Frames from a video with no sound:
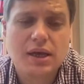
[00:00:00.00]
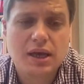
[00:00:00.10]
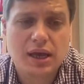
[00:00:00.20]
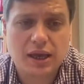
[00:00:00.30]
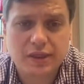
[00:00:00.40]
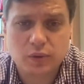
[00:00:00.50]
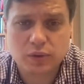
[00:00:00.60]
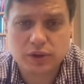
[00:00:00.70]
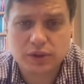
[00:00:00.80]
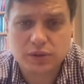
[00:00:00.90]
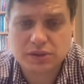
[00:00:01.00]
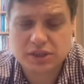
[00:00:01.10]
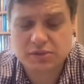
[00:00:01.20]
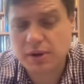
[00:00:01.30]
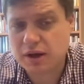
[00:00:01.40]
and they were used
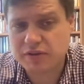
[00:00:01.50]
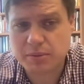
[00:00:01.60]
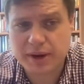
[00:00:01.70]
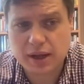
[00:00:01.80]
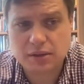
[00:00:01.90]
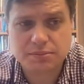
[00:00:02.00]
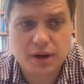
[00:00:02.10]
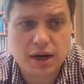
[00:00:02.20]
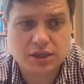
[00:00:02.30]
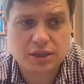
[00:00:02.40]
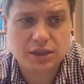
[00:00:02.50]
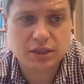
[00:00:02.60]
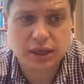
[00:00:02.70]
as part of the Manhattan Project.